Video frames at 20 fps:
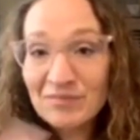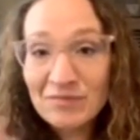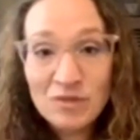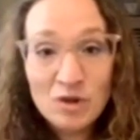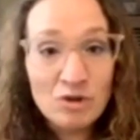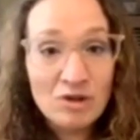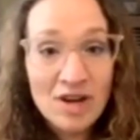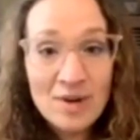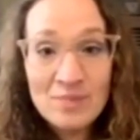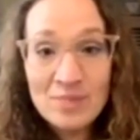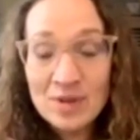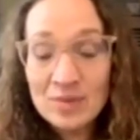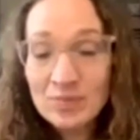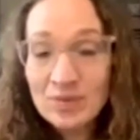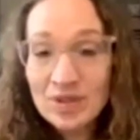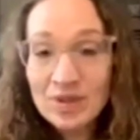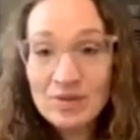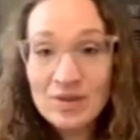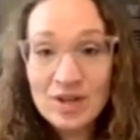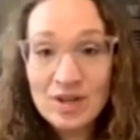Great people
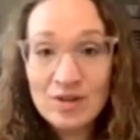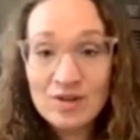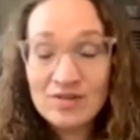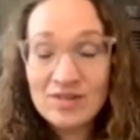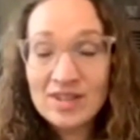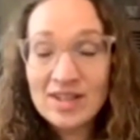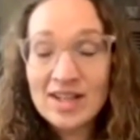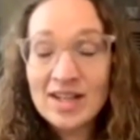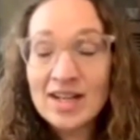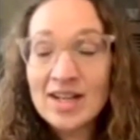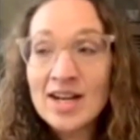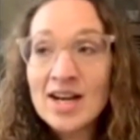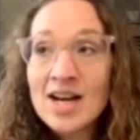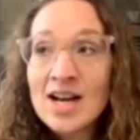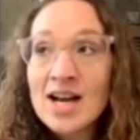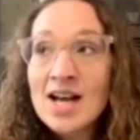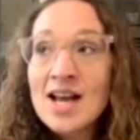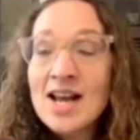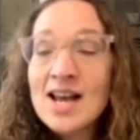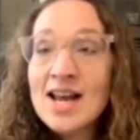that work over there.
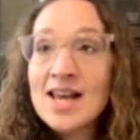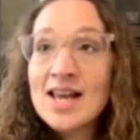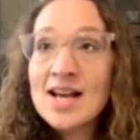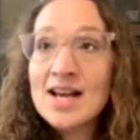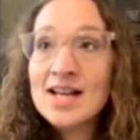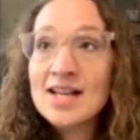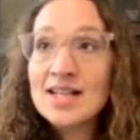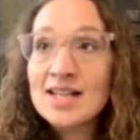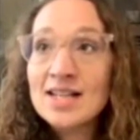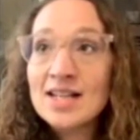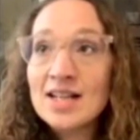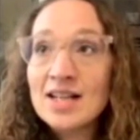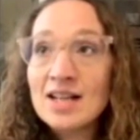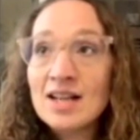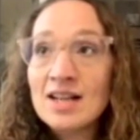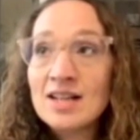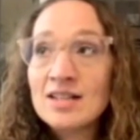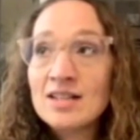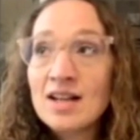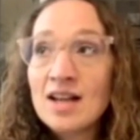And
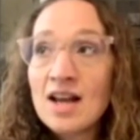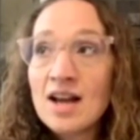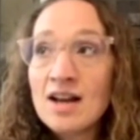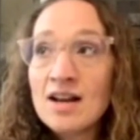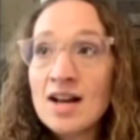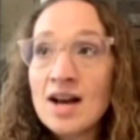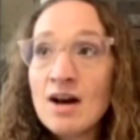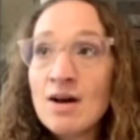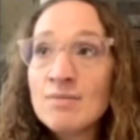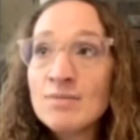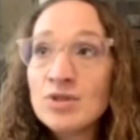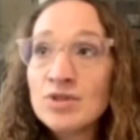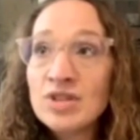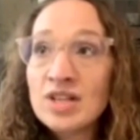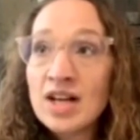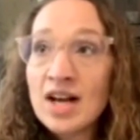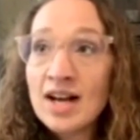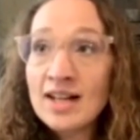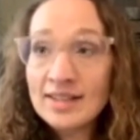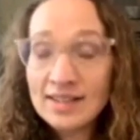now I'm doing
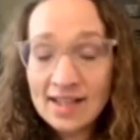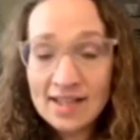online